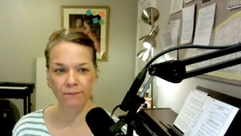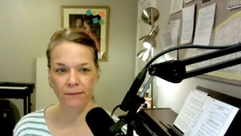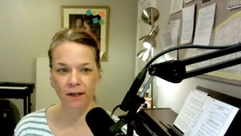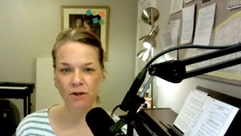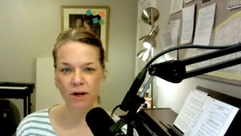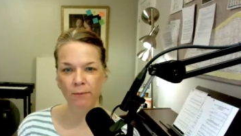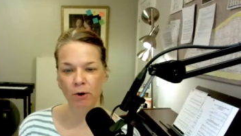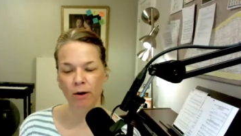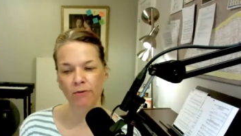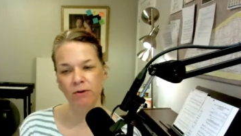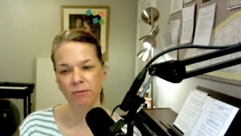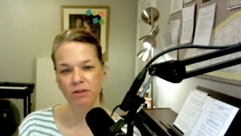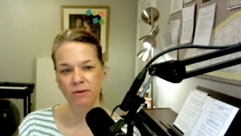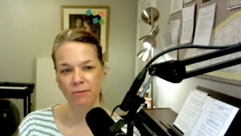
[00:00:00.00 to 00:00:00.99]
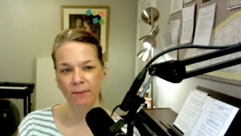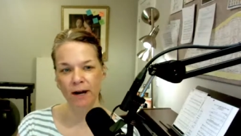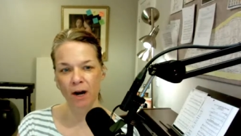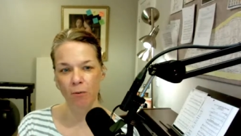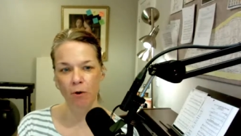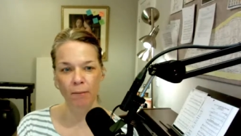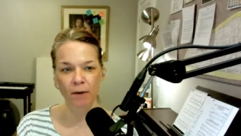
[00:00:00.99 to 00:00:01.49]
And so I'm going from just a
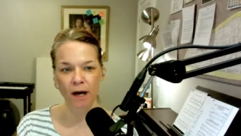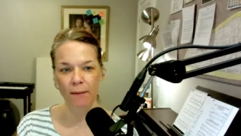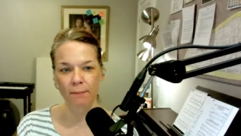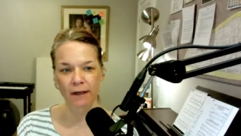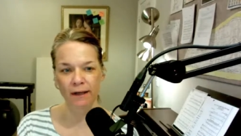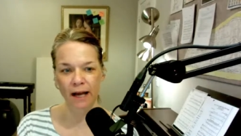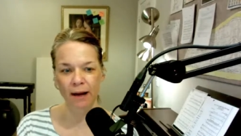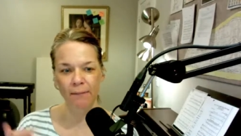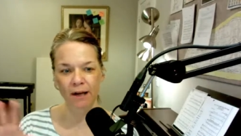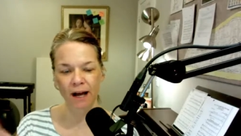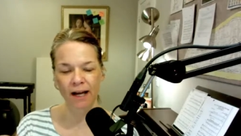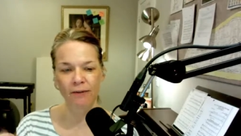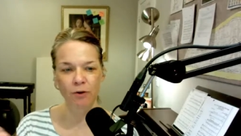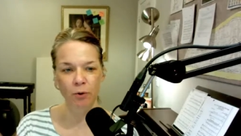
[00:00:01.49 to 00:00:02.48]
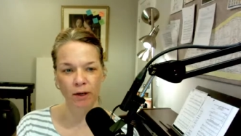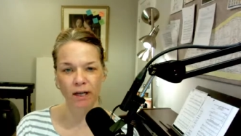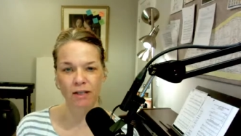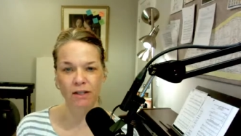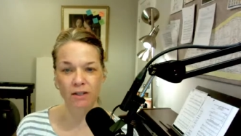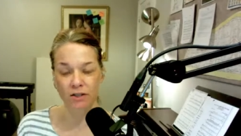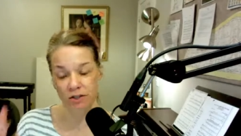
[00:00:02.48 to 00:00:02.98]
bare warm up, and now I'm kind of going
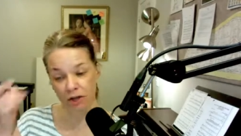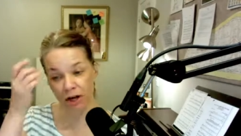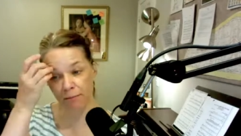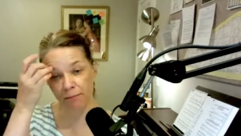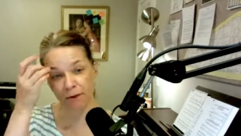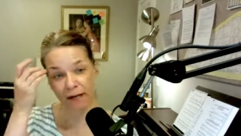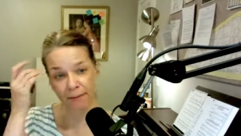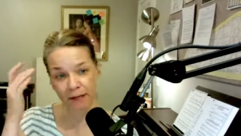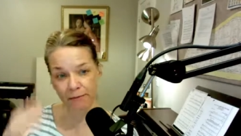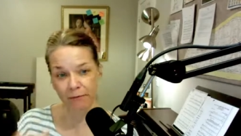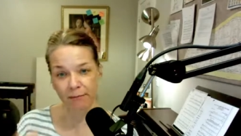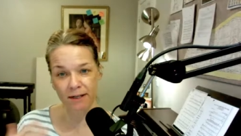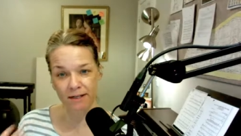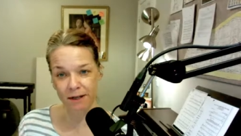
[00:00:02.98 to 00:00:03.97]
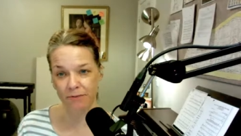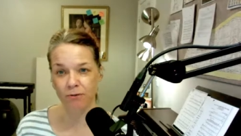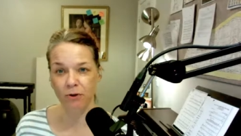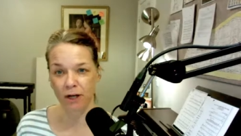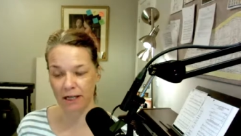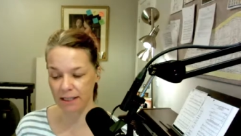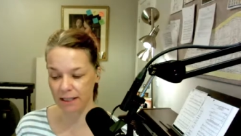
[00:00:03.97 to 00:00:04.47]
into the song, but I'm giving myself
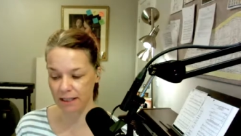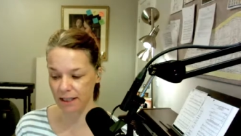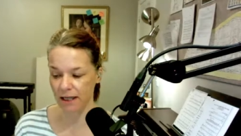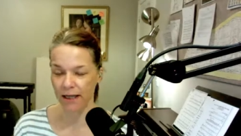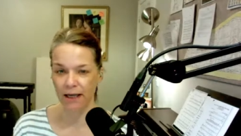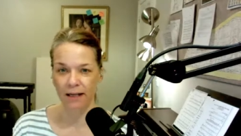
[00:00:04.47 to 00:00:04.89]
grace